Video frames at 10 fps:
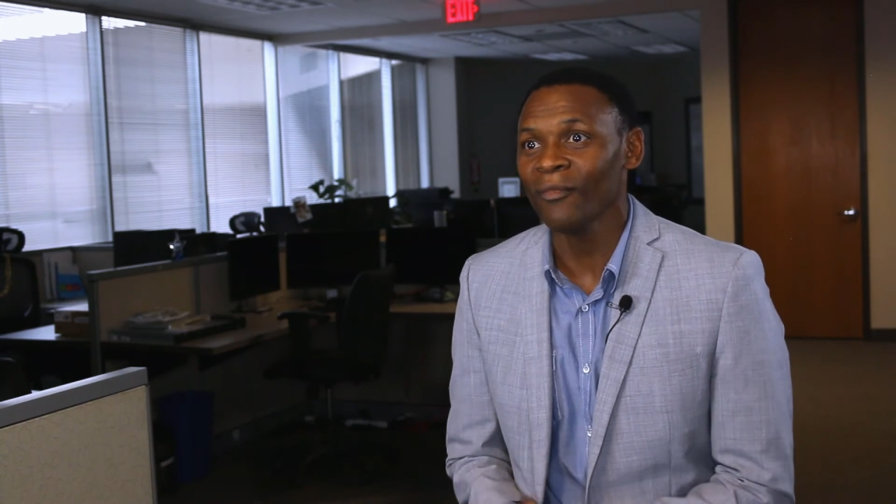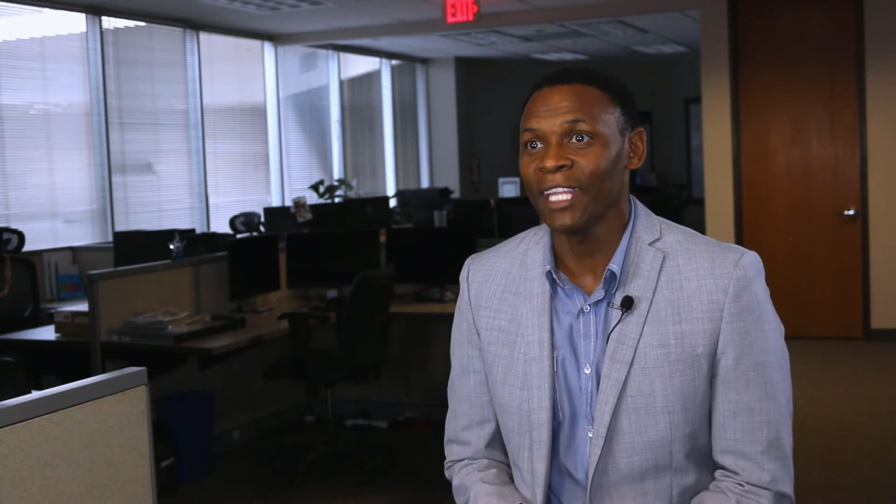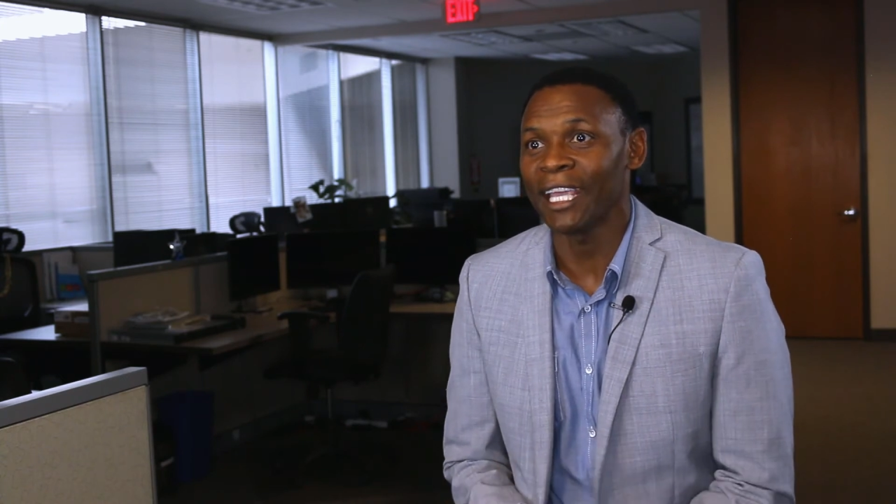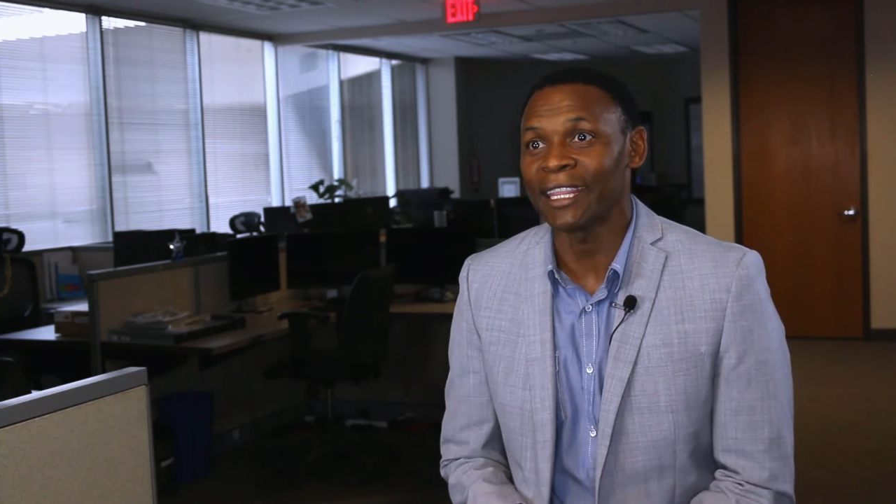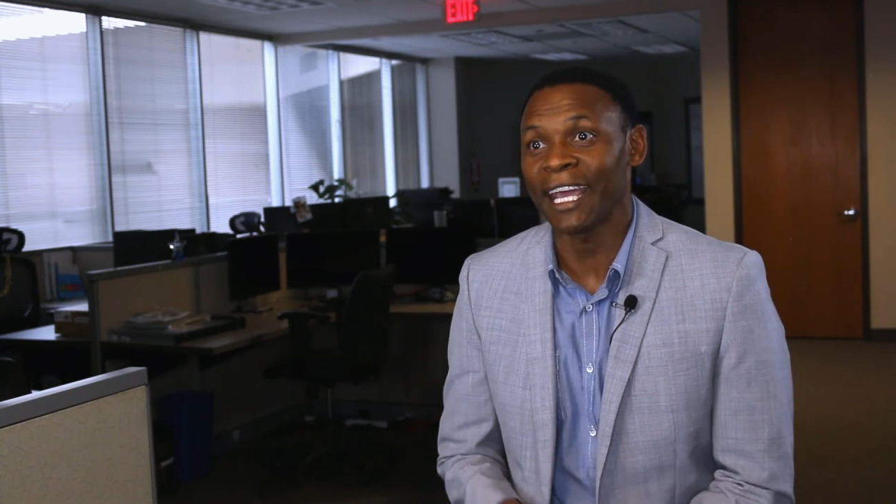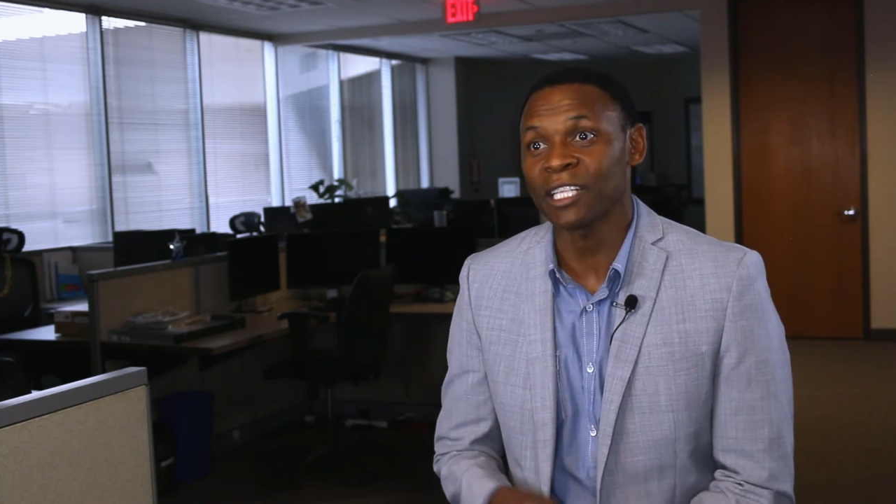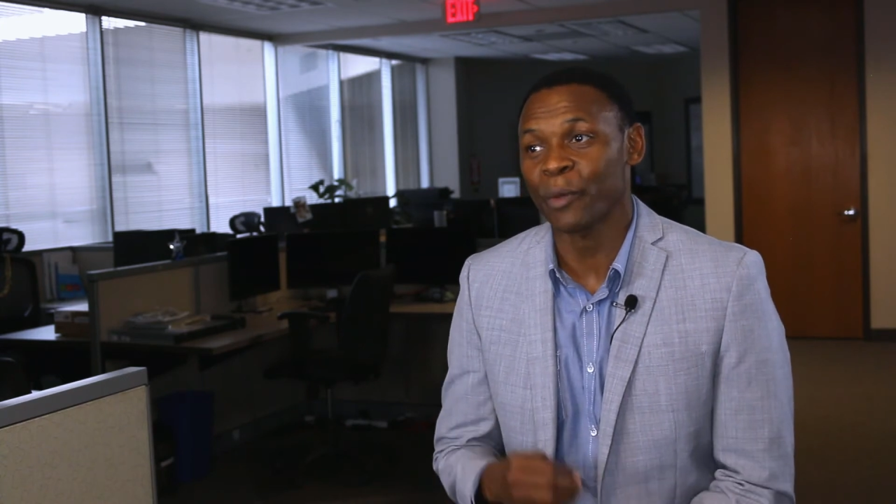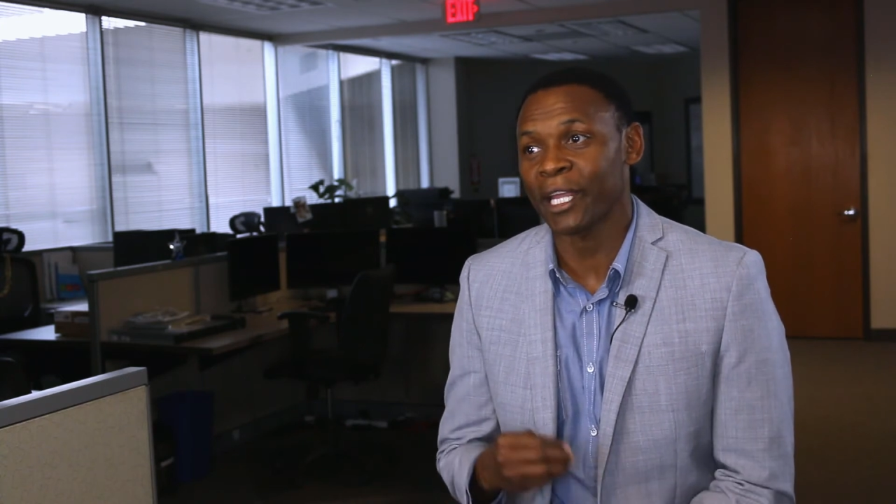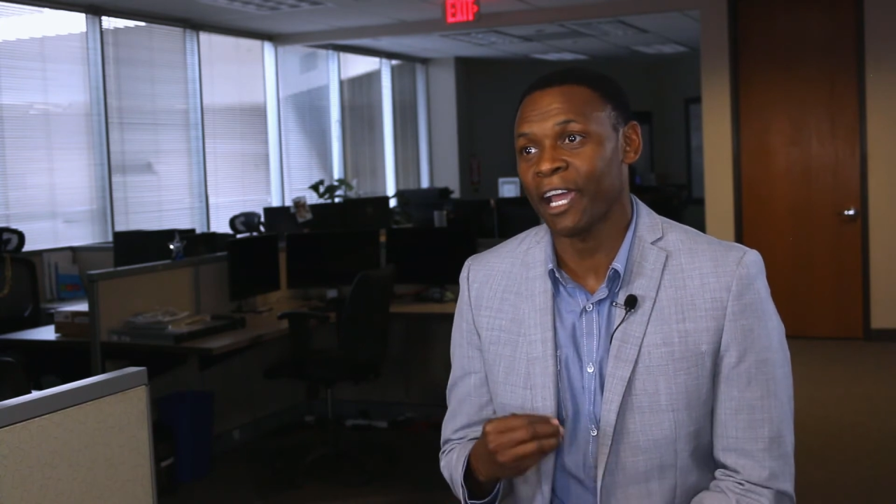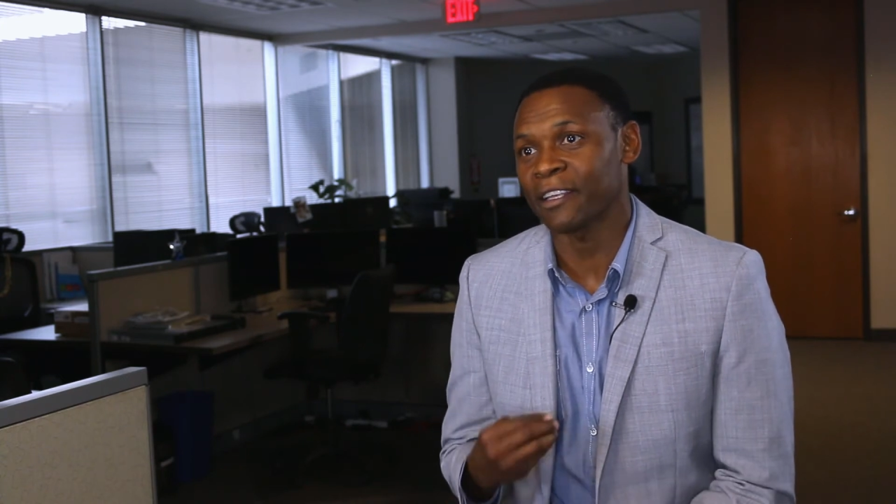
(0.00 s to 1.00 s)
And that's
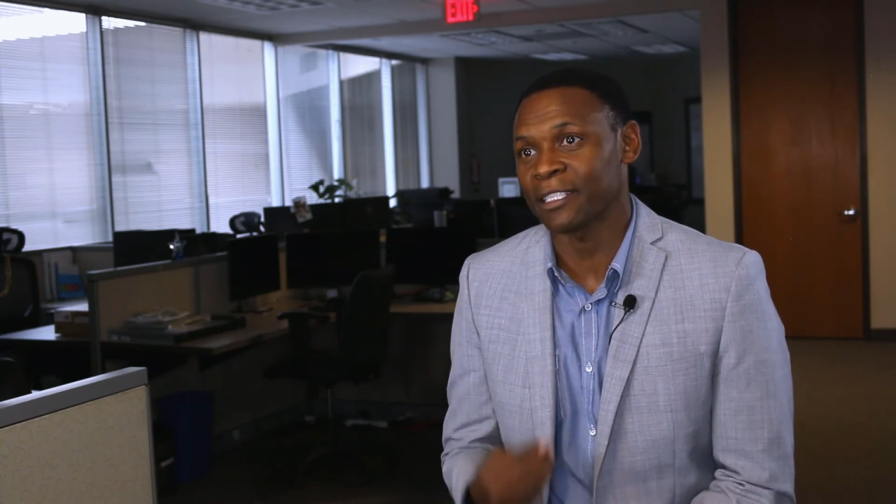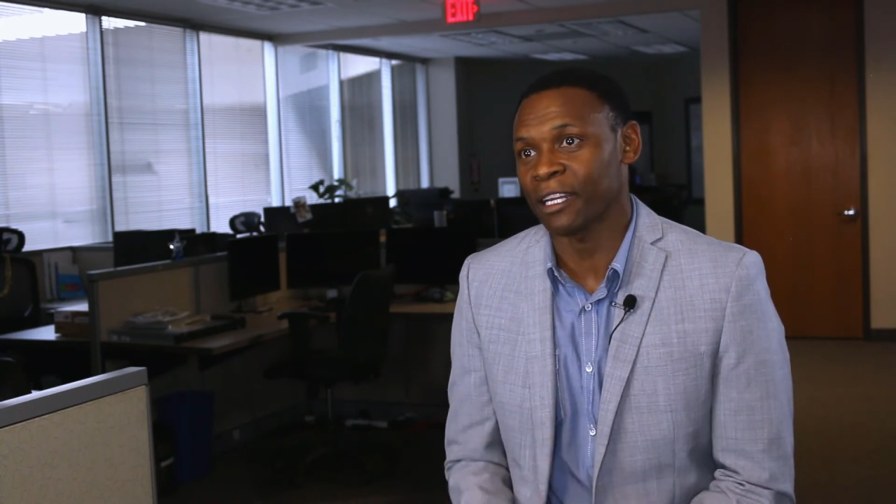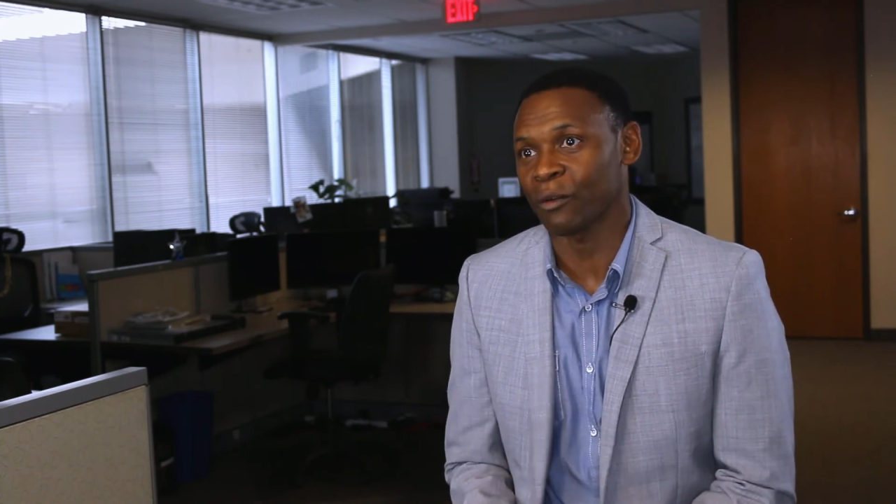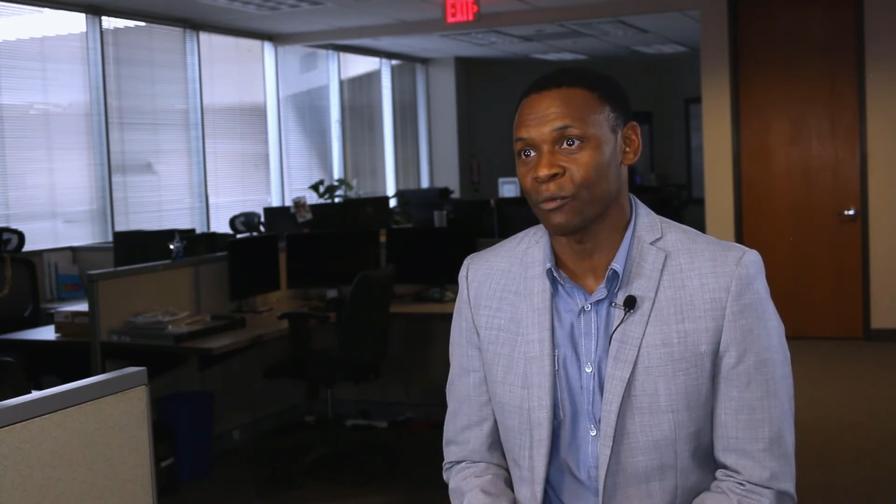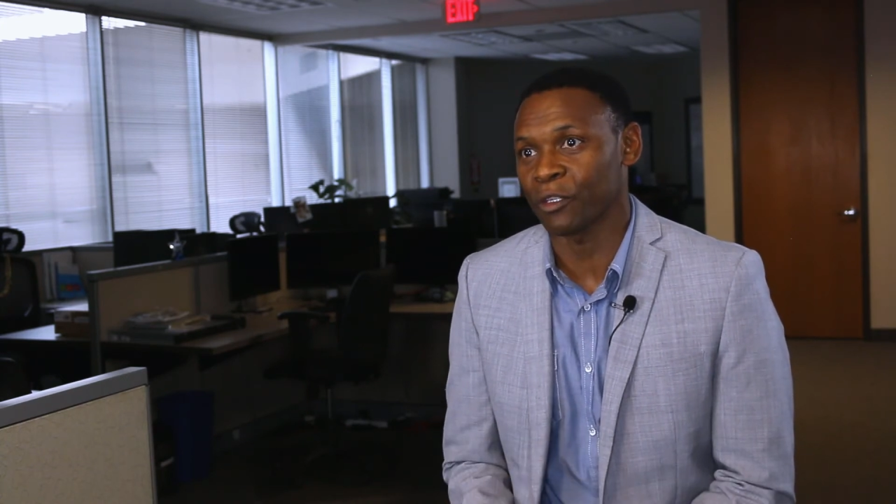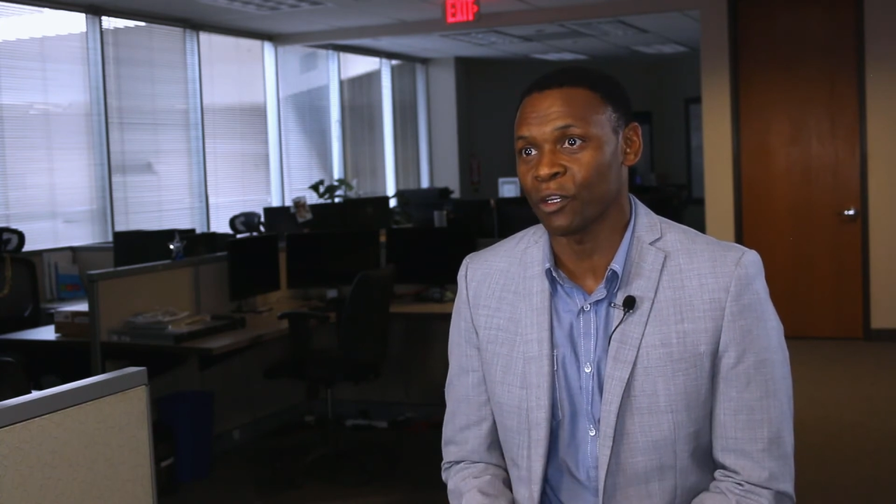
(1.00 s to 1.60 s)
when I started,